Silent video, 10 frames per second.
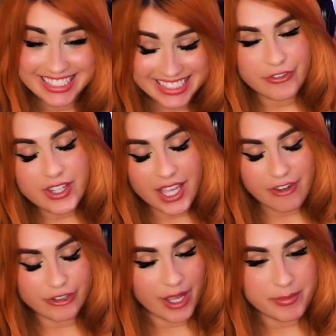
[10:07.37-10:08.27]
I feel like
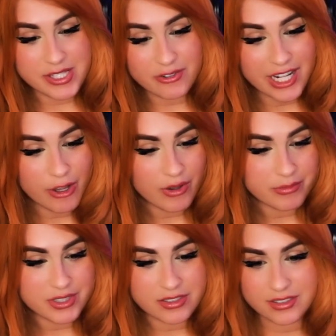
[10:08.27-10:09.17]
every episode now
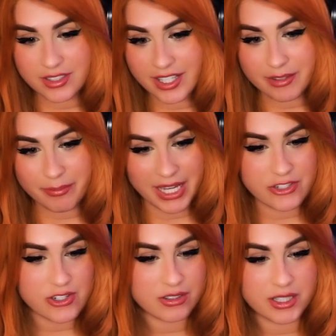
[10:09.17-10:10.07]
I'm just like
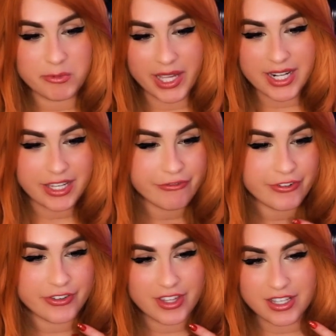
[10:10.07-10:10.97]
patiently waiting
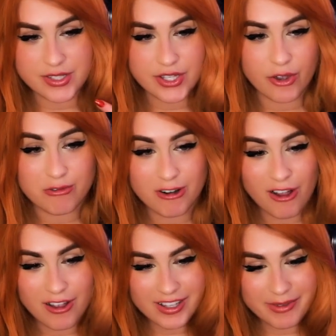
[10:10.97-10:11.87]
for things to go
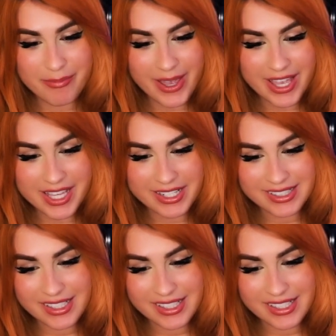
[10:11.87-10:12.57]
wrong, but